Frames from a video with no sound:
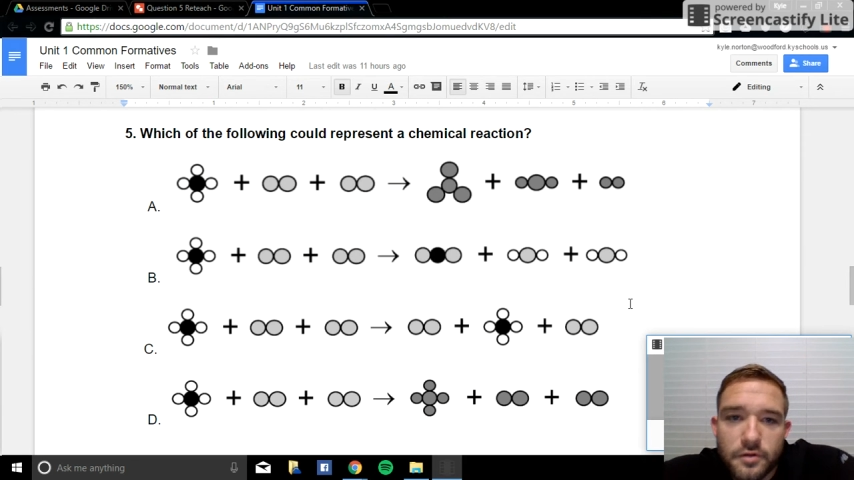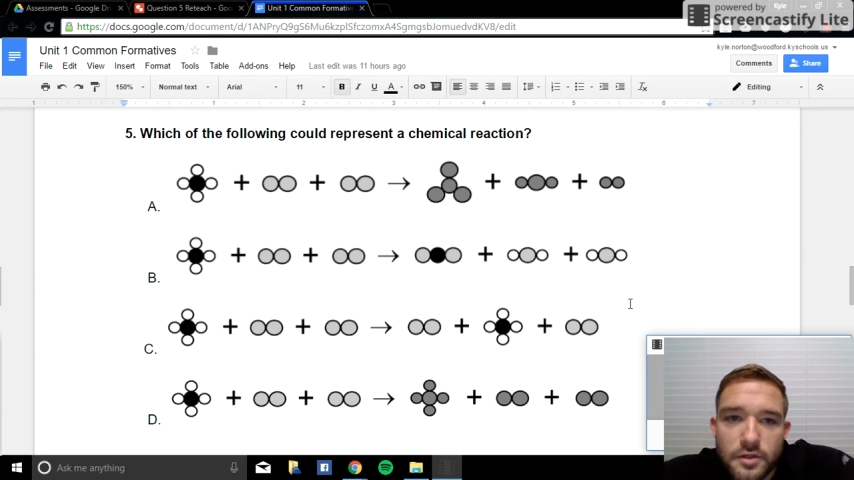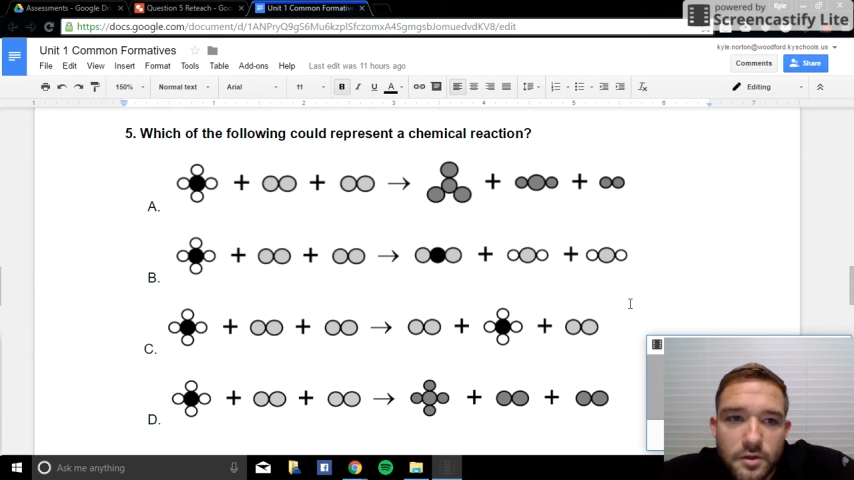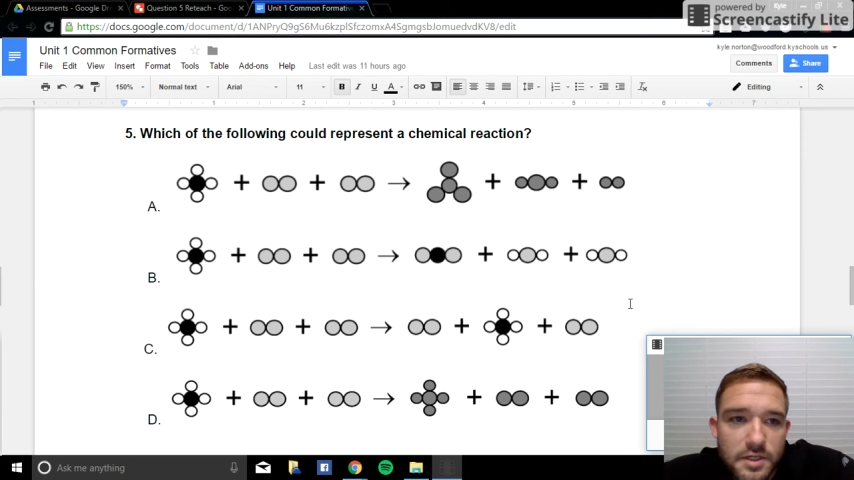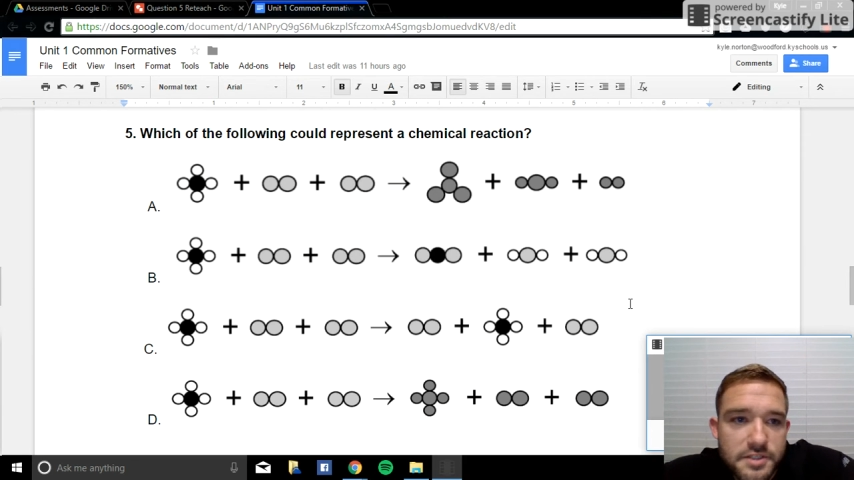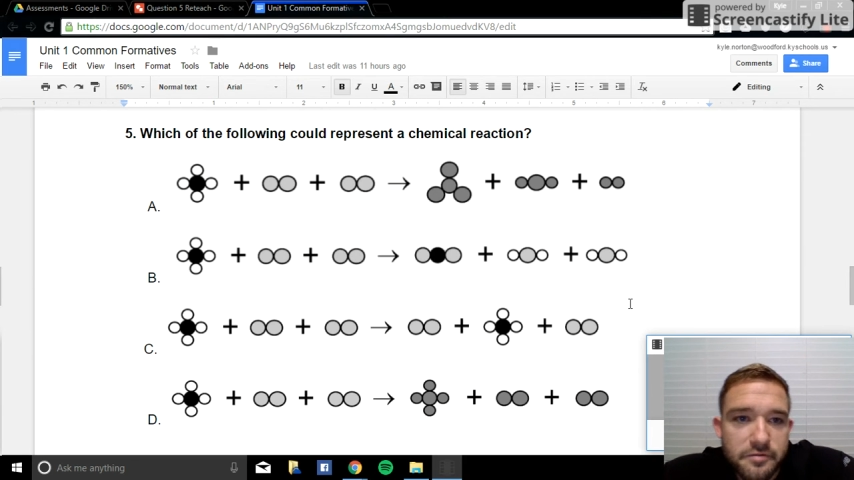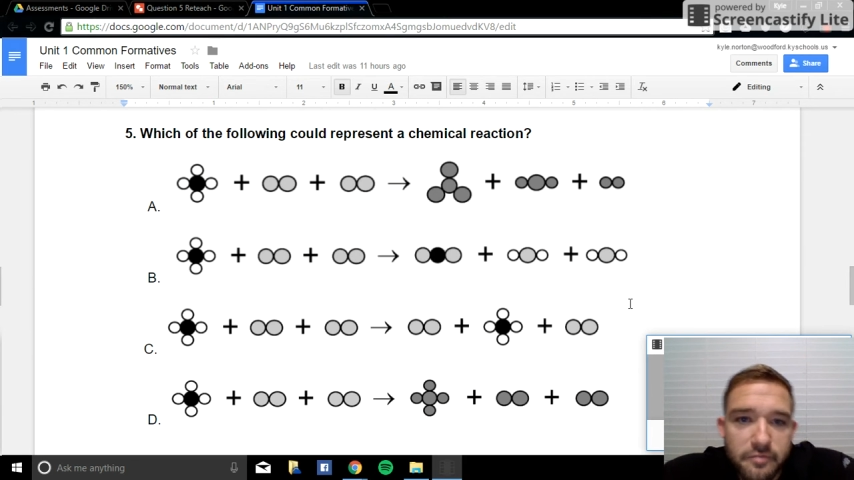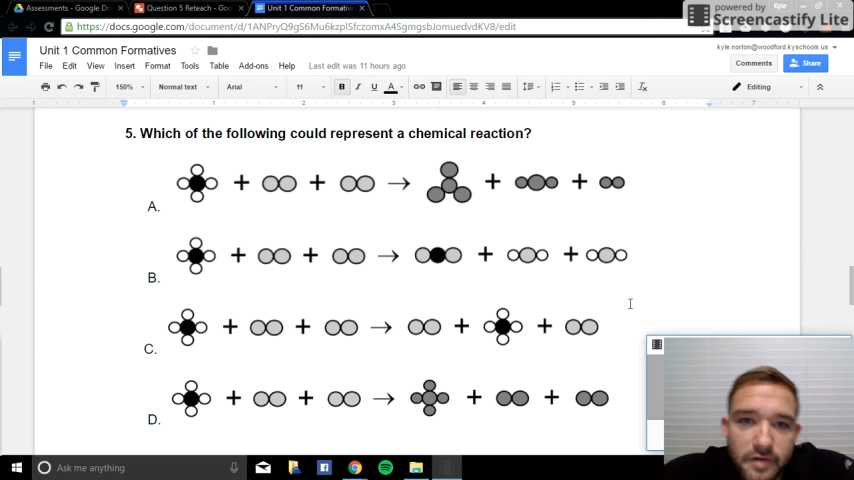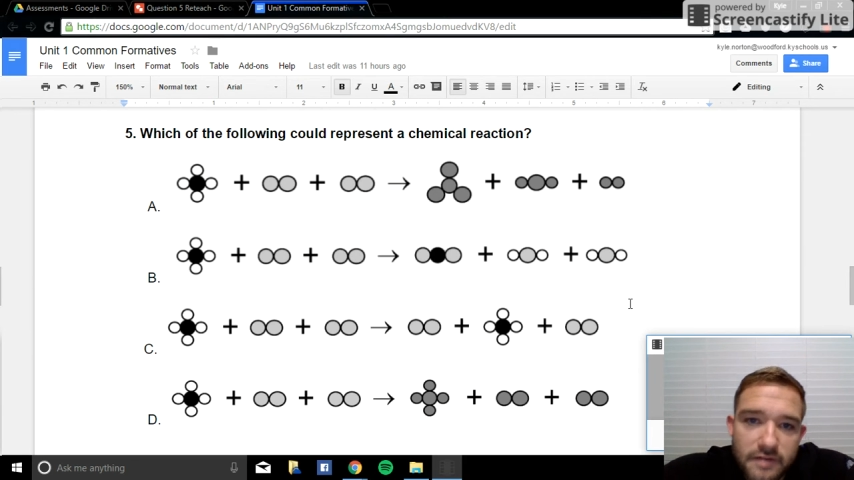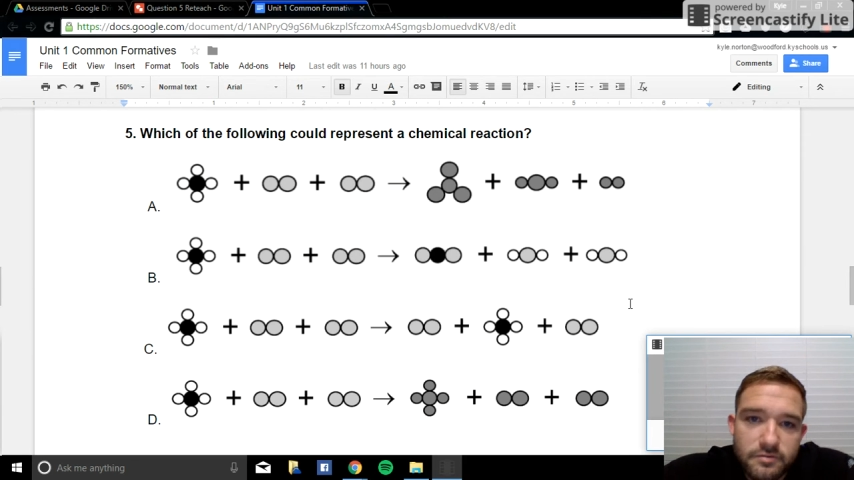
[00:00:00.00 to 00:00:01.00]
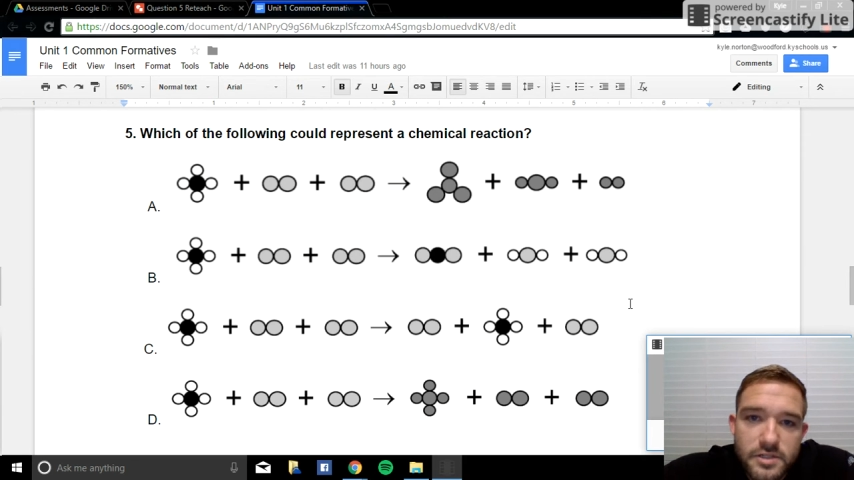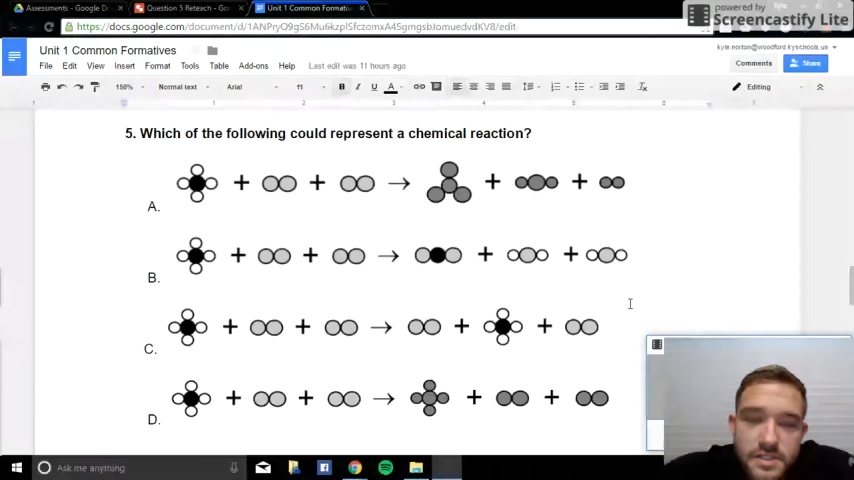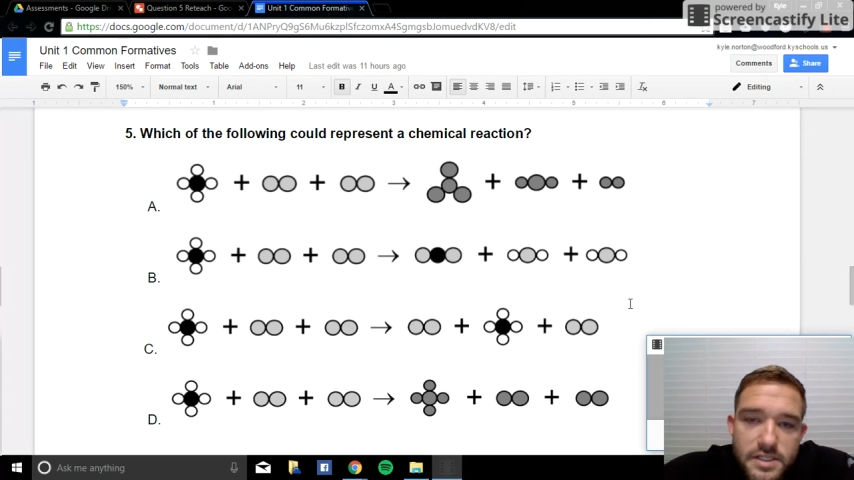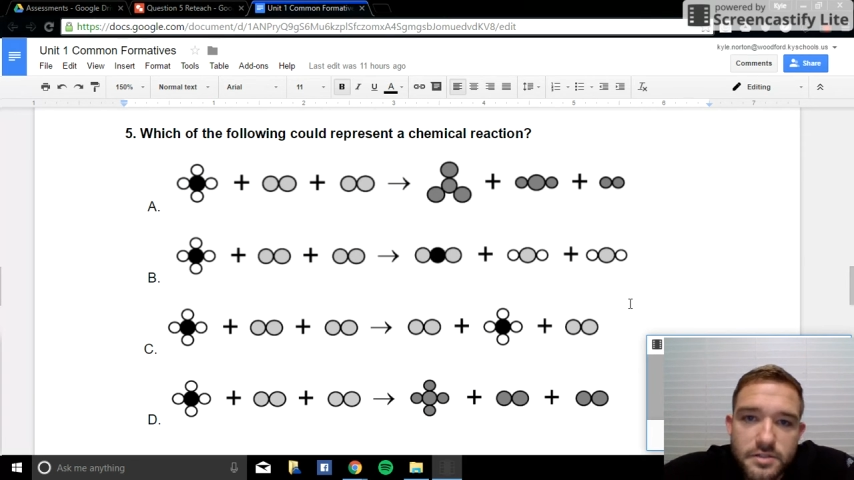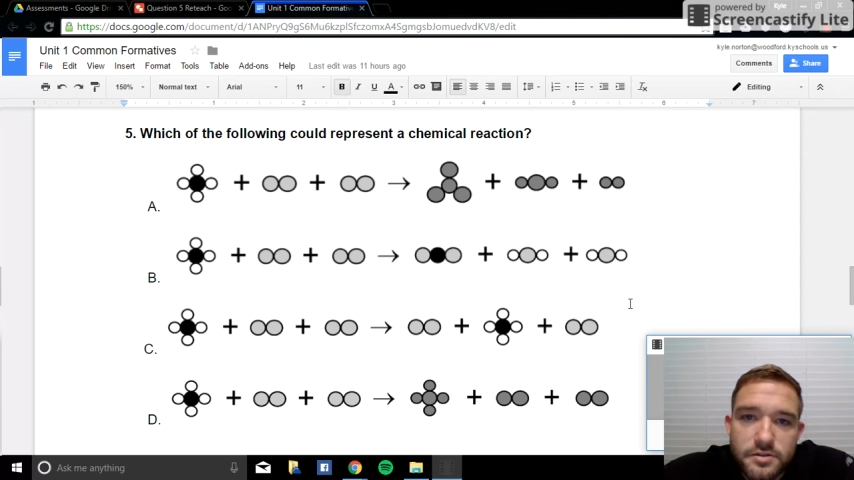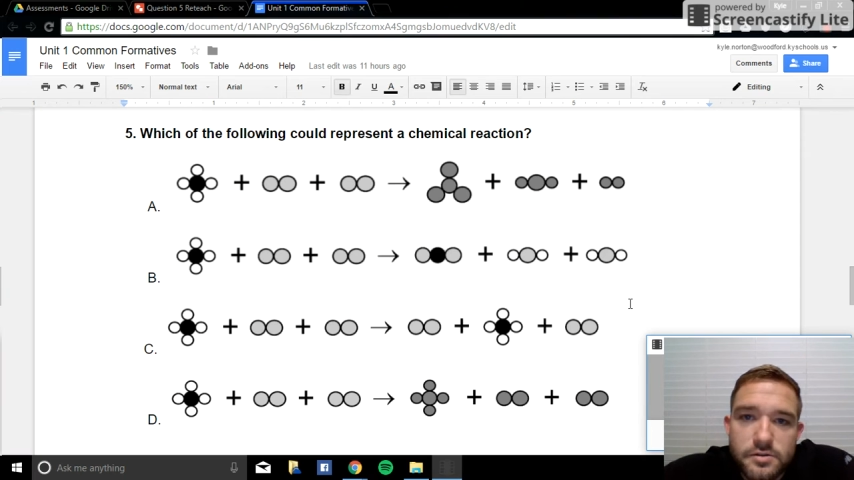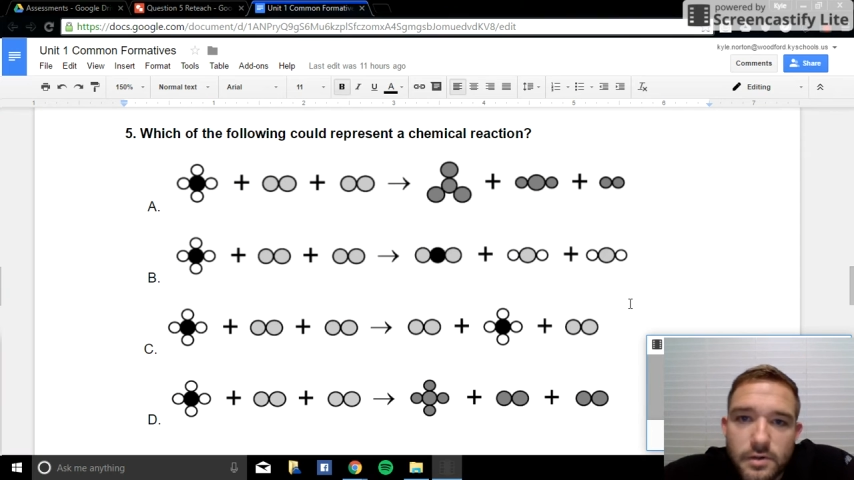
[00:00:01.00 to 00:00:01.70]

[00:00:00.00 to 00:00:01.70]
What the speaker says: for the question 5 reteach,